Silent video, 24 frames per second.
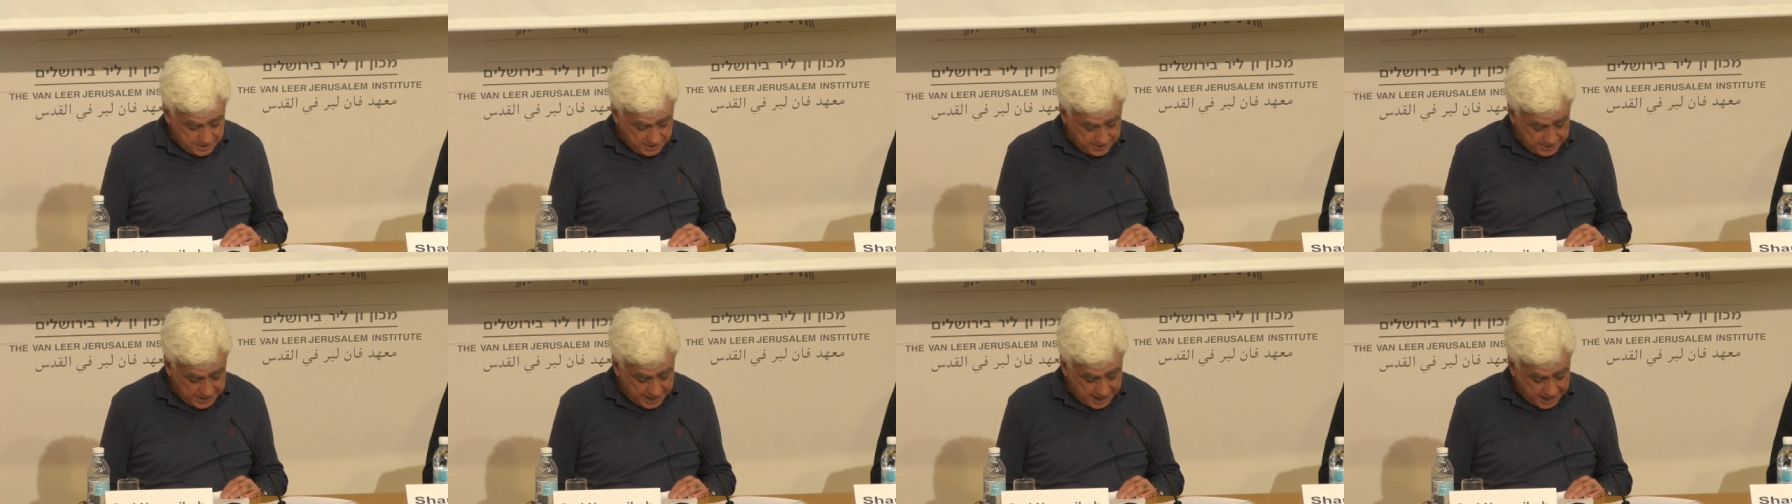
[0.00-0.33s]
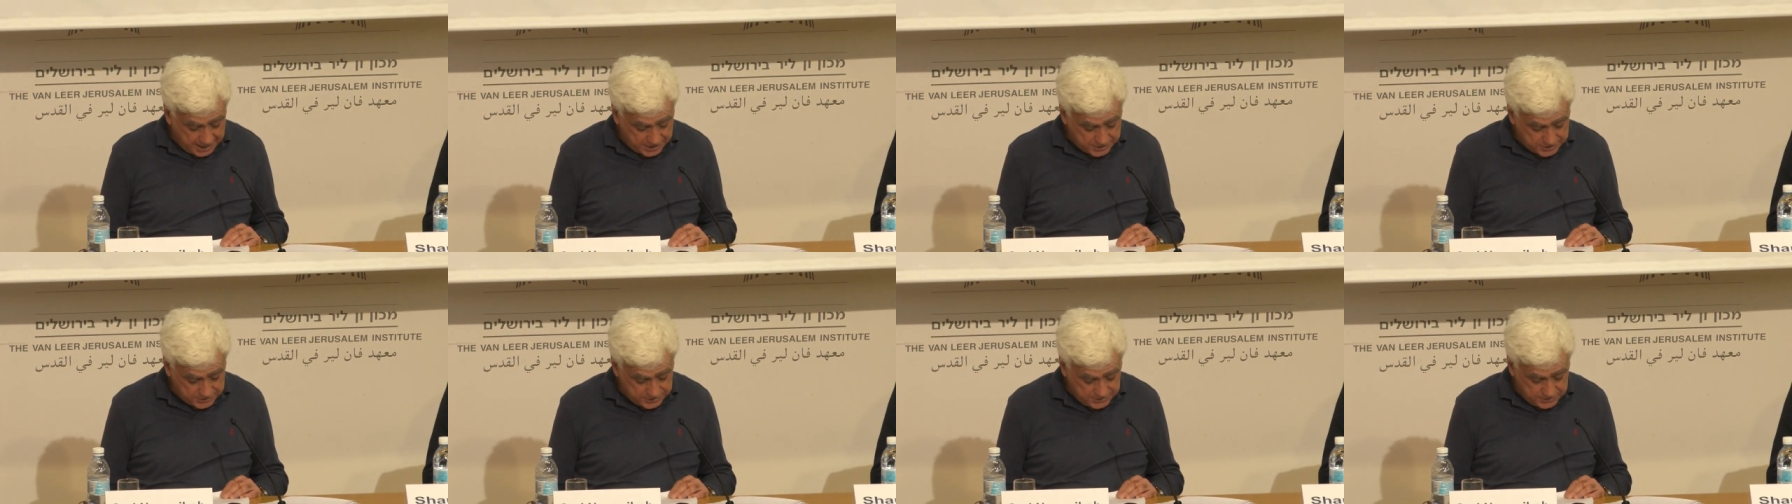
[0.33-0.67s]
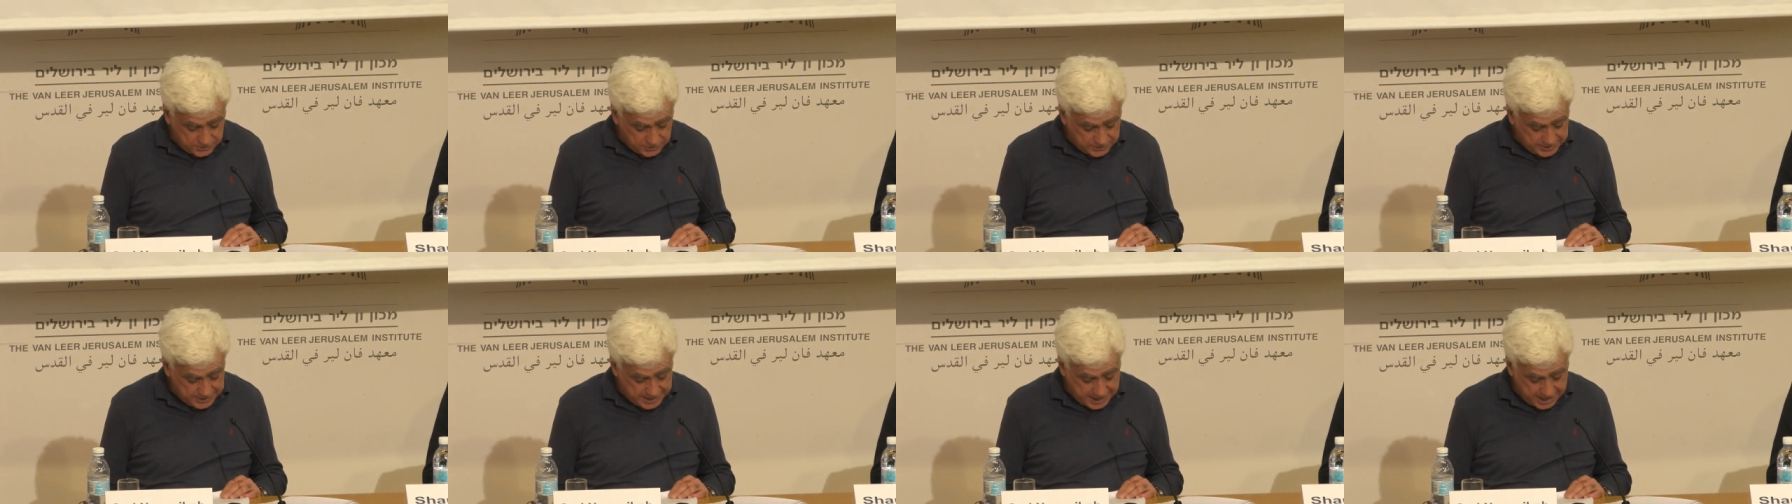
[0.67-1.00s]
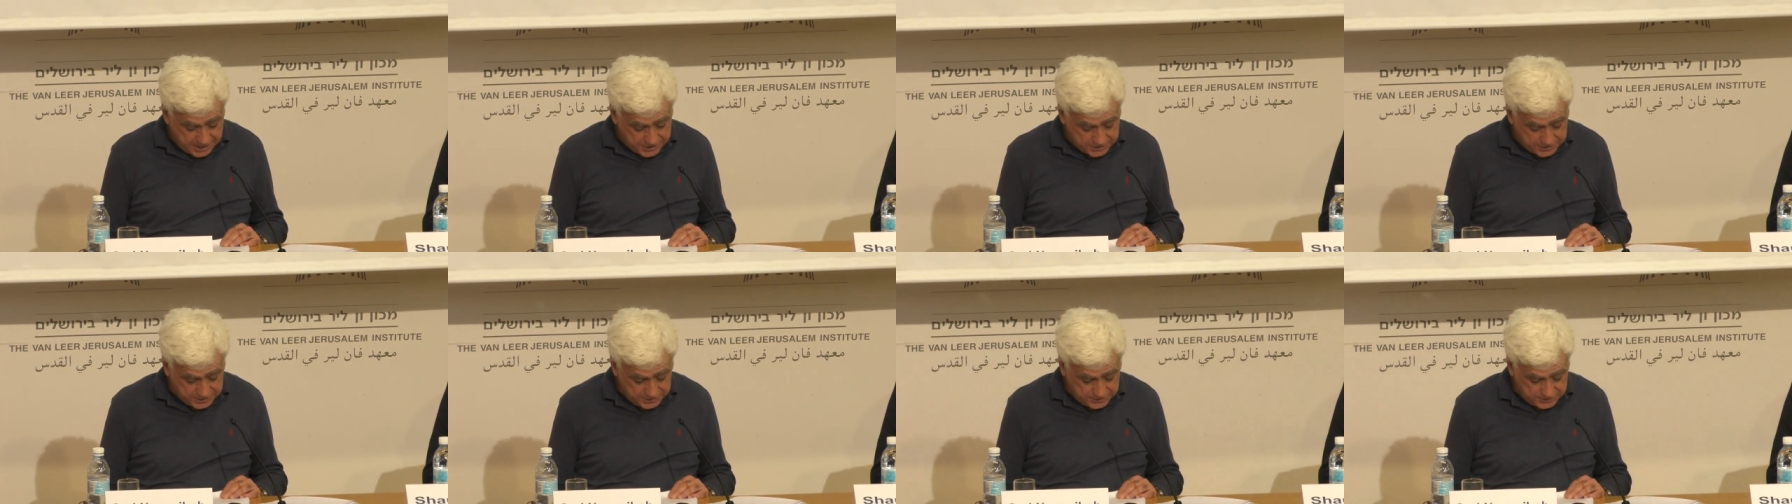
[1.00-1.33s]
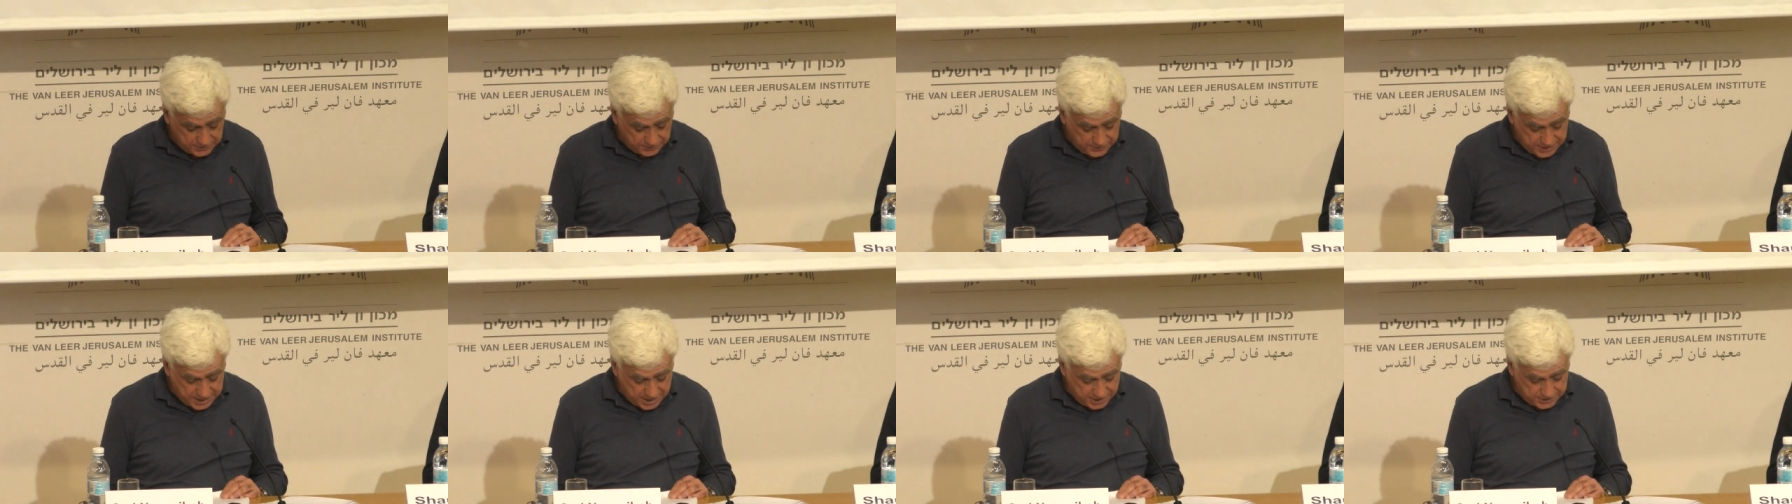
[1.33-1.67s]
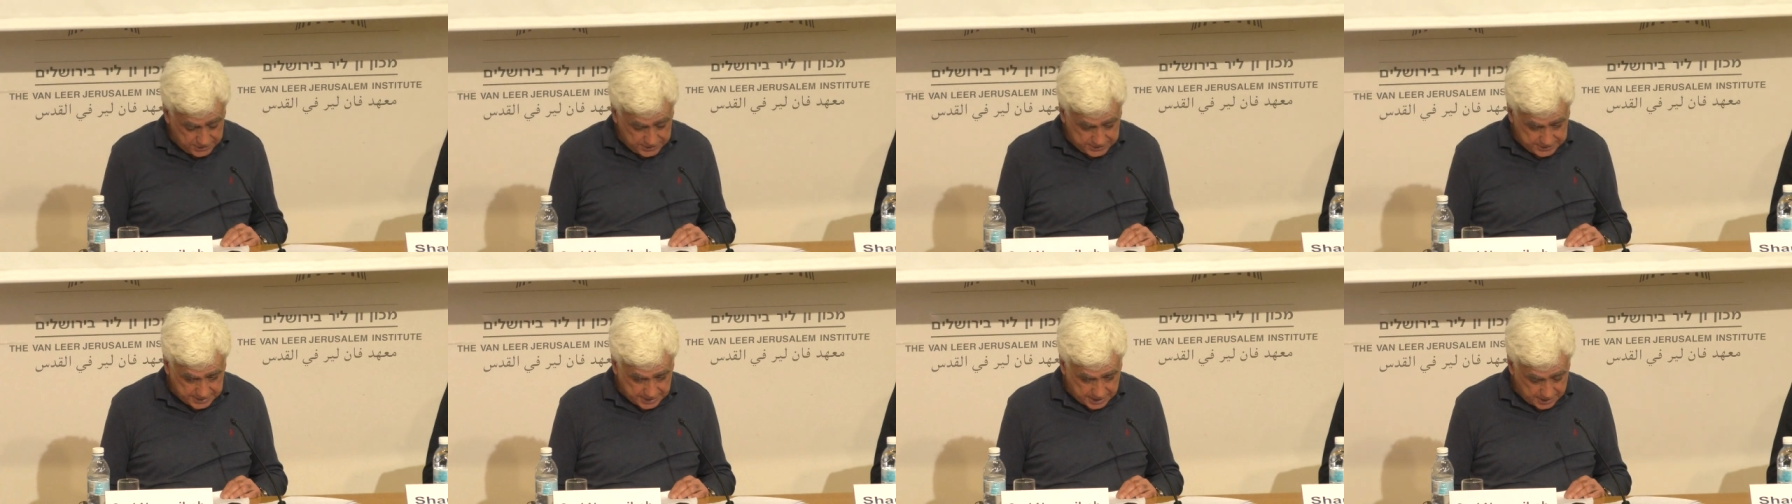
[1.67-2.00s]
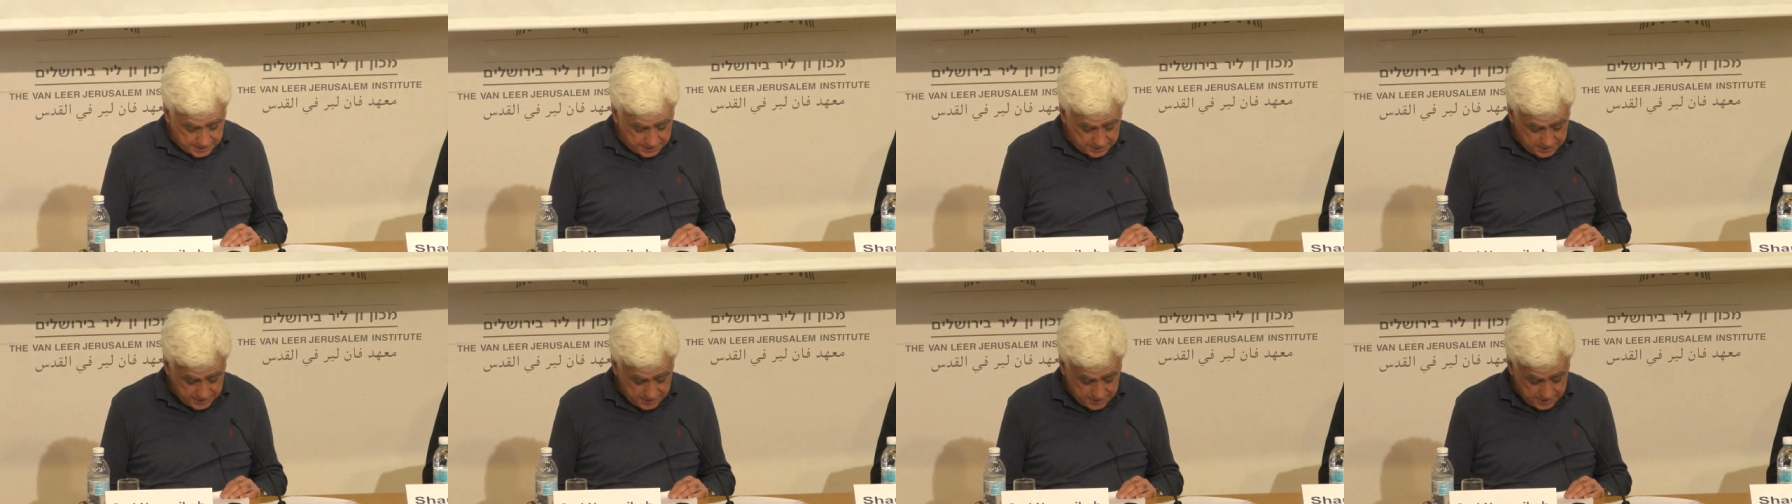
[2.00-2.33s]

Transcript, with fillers: the actions or inactions of the other side,